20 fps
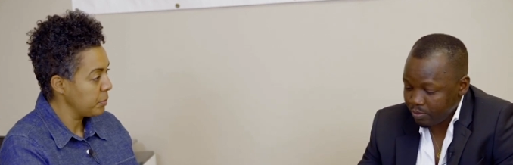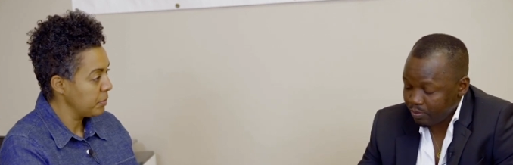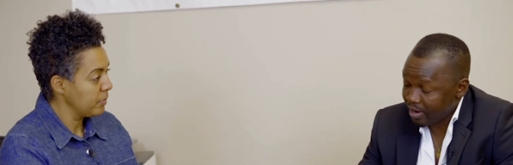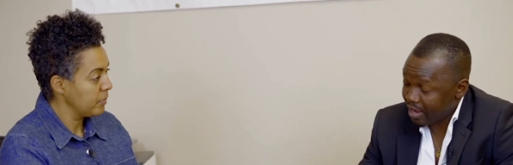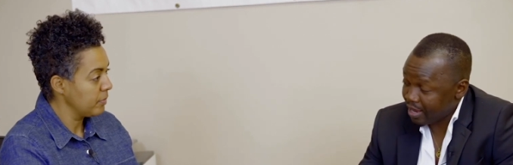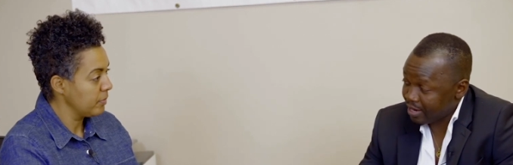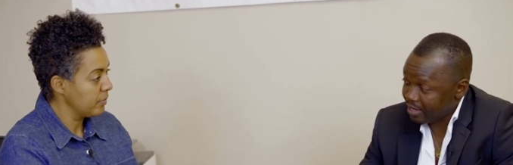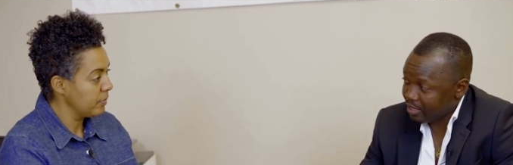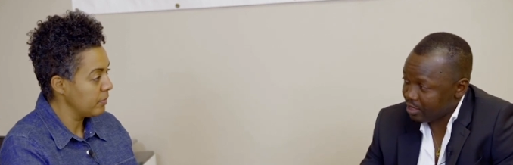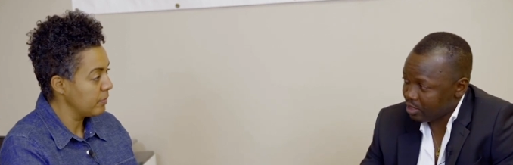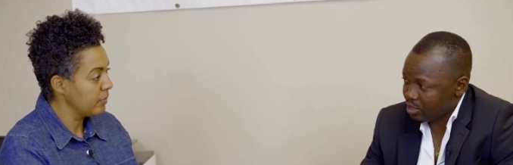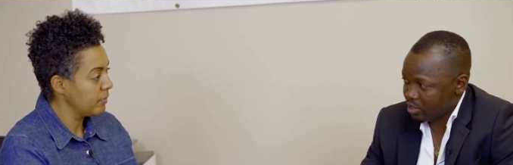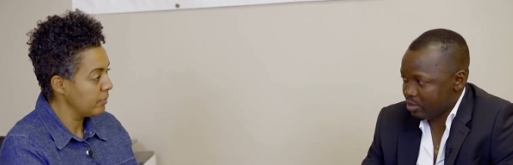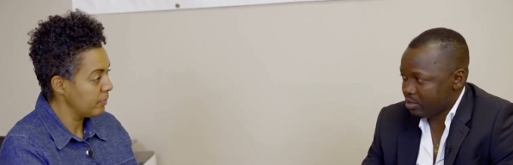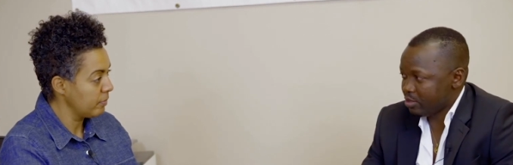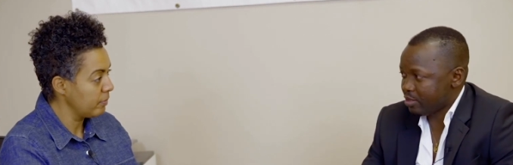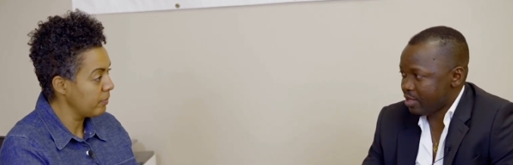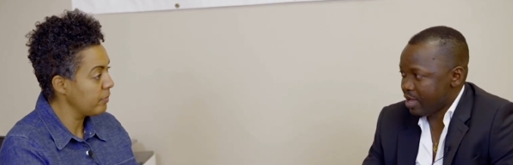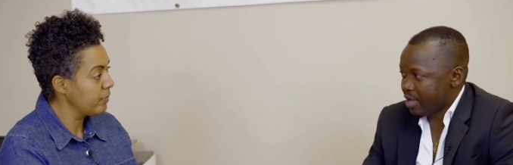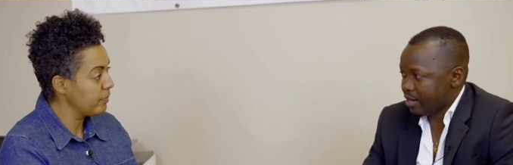Speaker 1: planning to
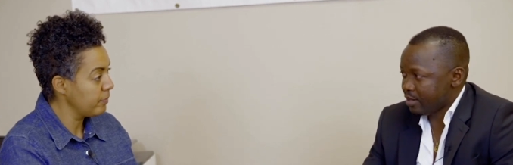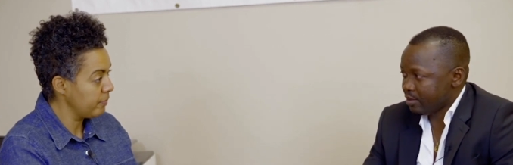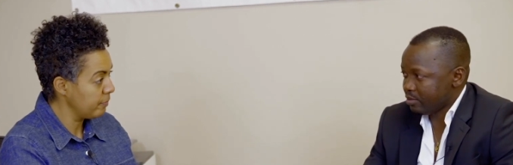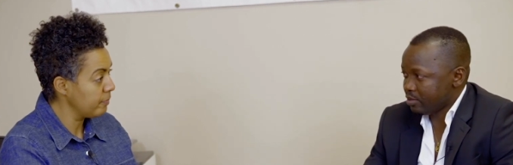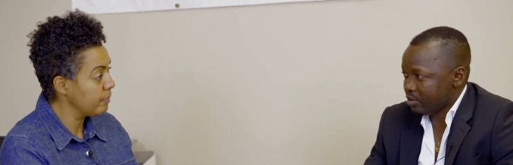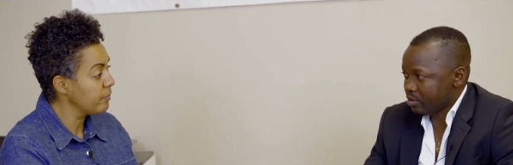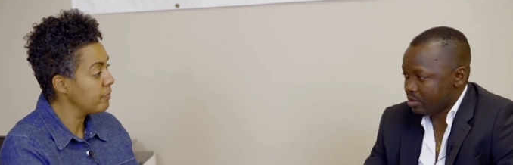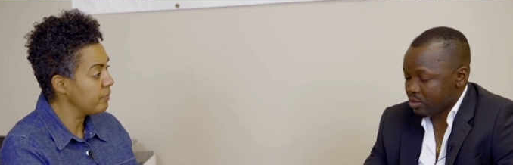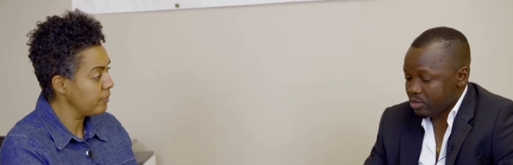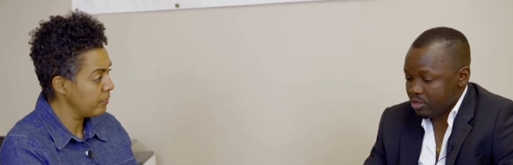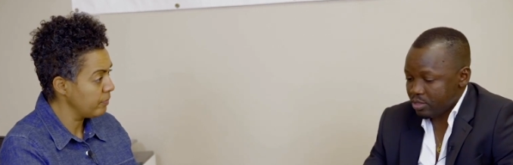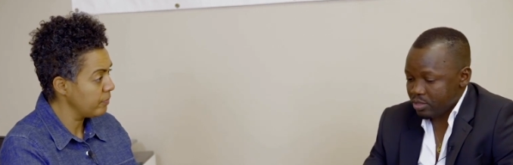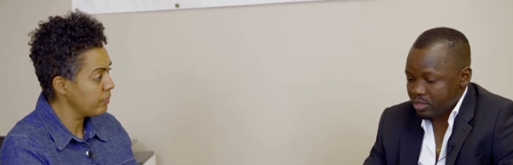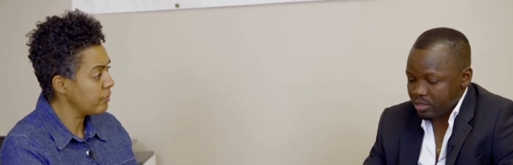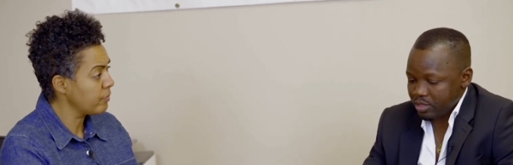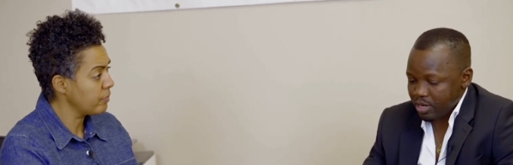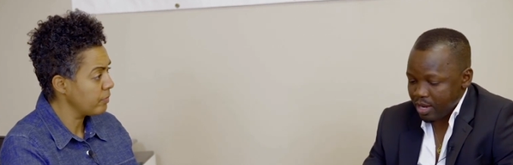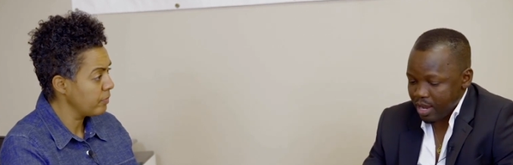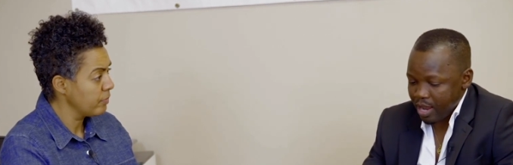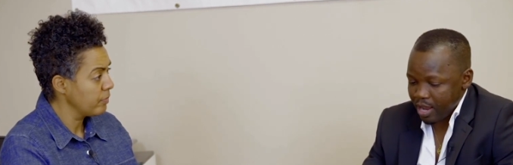do that
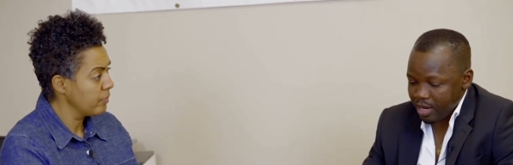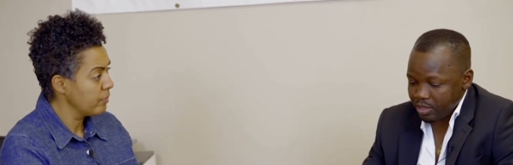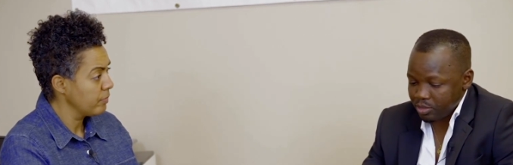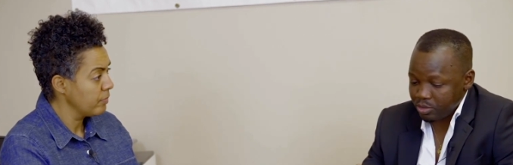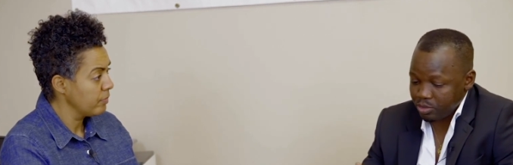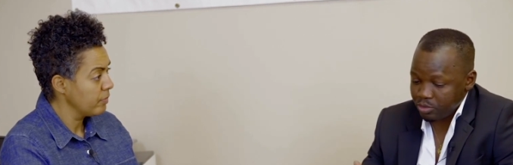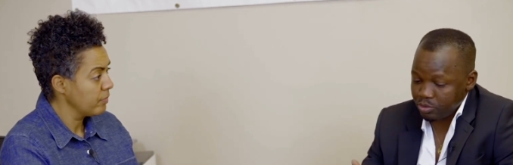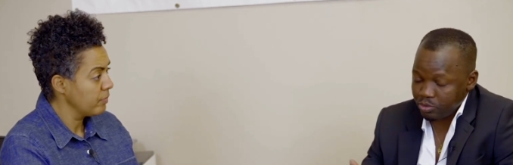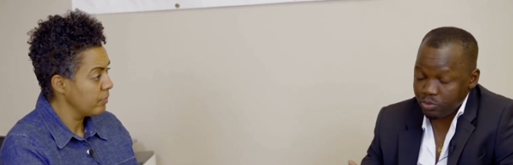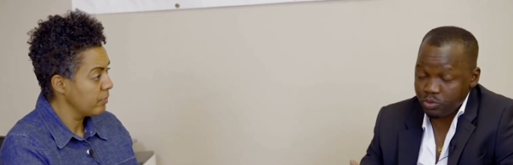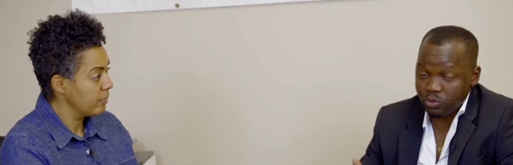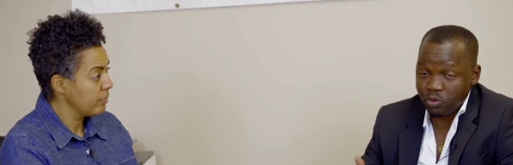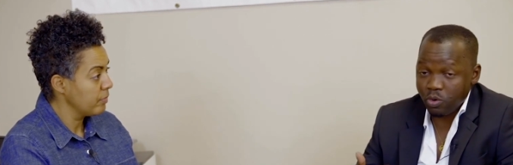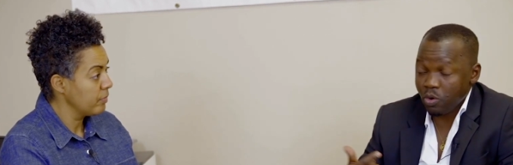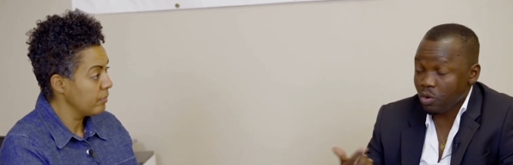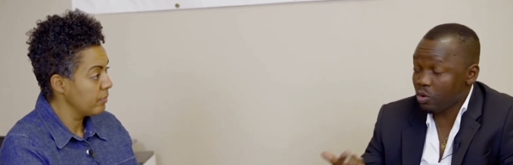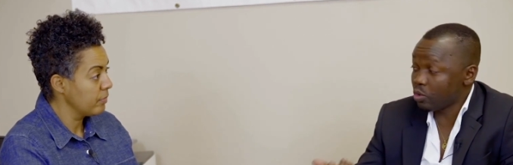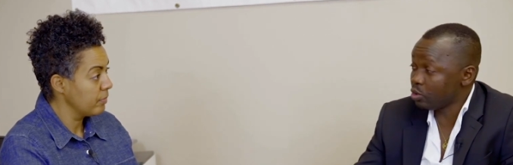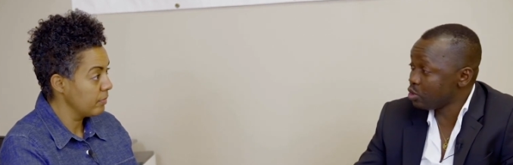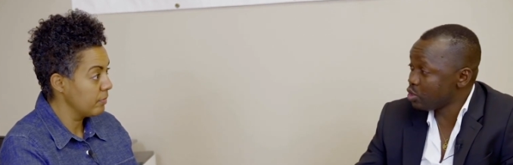because as you
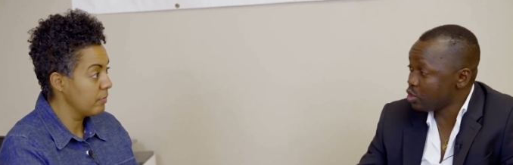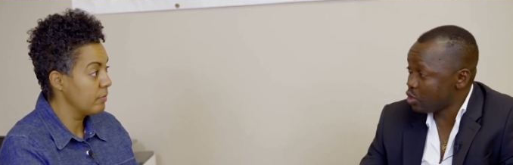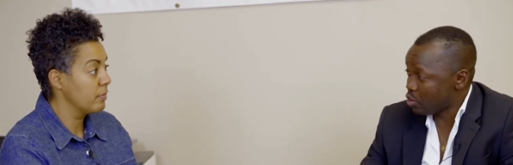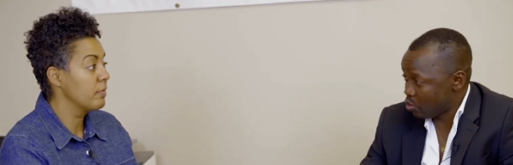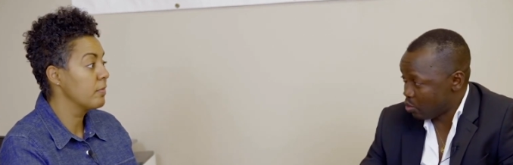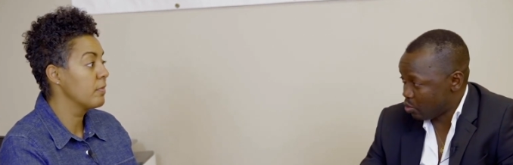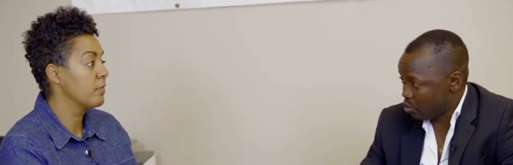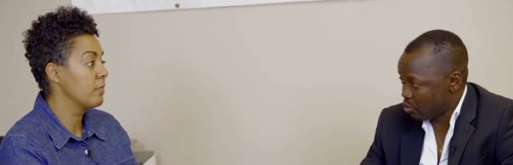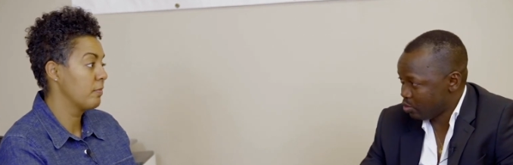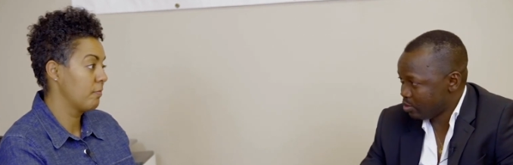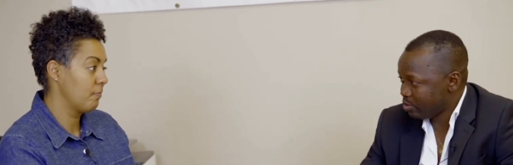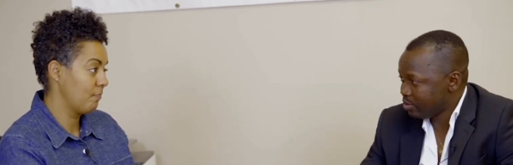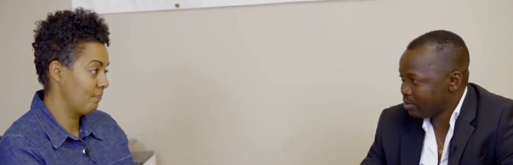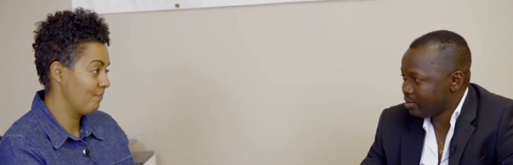all know